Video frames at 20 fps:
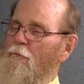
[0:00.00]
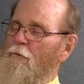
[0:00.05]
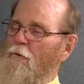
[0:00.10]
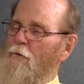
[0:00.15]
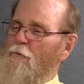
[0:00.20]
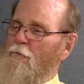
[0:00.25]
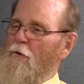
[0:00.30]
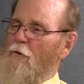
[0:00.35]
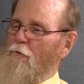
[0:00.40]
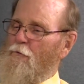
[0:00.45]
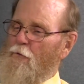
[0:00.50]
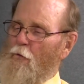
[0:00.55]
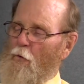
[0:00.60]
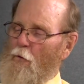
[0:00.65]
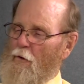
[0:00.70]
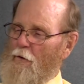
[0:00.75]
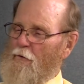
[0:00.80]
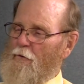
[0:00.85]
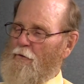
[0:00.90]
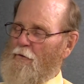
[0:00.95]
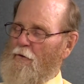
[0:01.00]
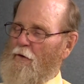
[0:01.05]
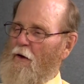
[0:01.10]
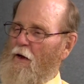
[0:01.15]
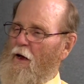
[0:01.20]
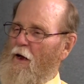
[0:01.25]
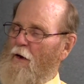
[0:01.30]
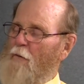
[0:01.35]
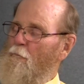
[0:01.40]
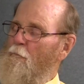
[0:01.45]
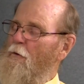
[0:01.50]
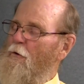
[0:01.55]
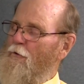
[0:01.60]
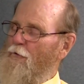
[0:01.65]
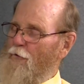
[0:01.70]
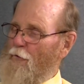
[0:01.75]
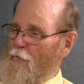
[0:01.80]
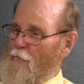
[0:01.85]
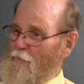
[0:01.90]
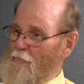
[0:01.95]
uh, taught at
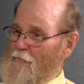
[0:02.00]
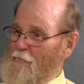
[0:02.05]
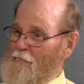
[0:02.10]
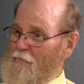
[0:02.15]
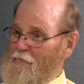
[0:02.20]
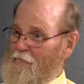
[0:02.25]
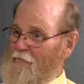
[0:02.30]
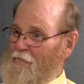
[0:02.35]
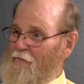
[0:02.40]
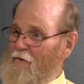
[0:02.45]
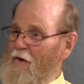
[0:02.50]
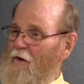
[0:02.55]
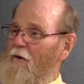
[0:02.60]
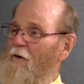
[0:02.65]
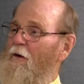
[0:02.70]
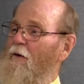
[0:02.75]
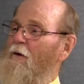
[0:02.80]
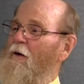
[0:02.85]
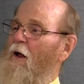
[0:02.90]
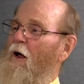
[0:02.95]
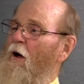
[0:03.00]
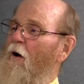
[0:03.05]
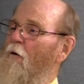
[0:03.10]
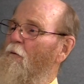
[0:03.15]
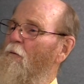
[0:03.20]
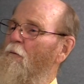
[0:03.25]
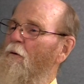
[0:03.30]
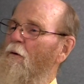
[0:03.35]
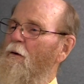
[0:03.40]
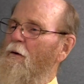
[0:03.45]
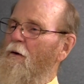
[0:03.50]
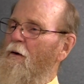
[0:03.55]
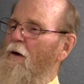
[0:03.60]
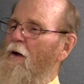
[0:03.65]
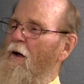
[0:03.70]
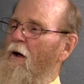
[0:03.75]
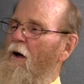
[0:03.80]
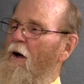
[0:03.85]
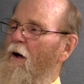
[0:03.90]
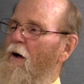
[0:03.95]
Mitchell. Now
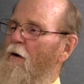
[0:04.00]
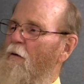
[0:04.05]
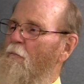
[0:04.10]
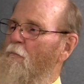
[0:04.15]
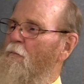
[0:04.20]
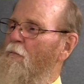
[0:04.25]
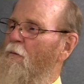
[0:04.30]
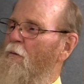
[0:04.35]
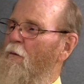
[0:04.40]
um,